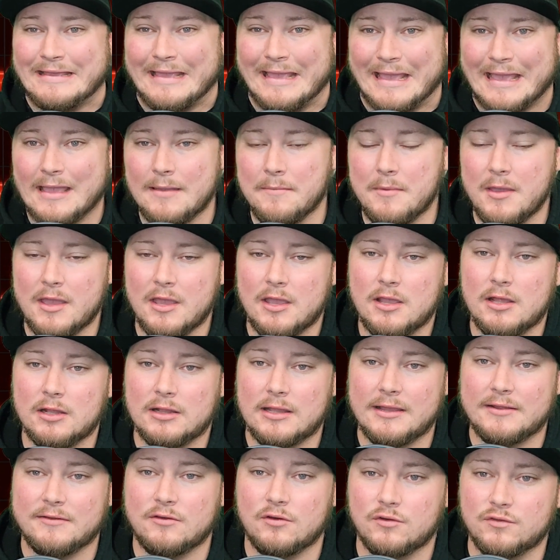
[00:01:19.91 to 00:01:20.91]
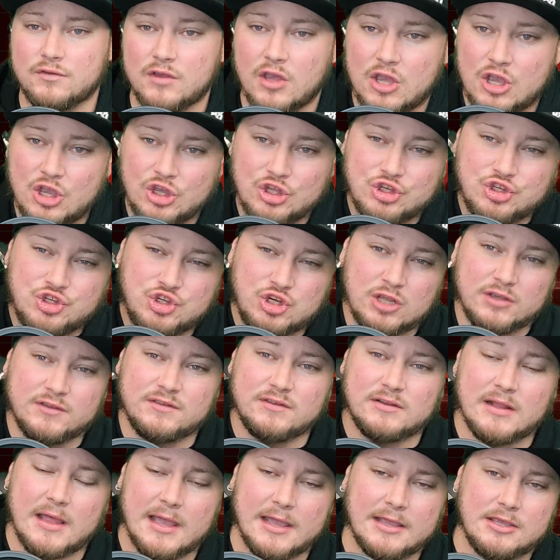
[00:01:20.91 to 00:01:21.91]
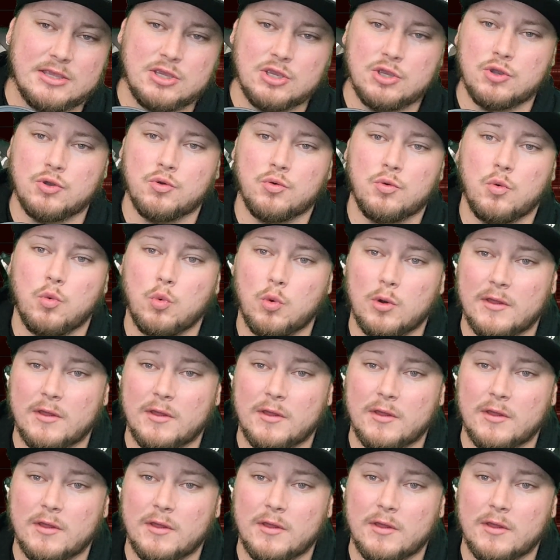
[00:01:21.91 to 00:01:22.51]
game and collectors just like you.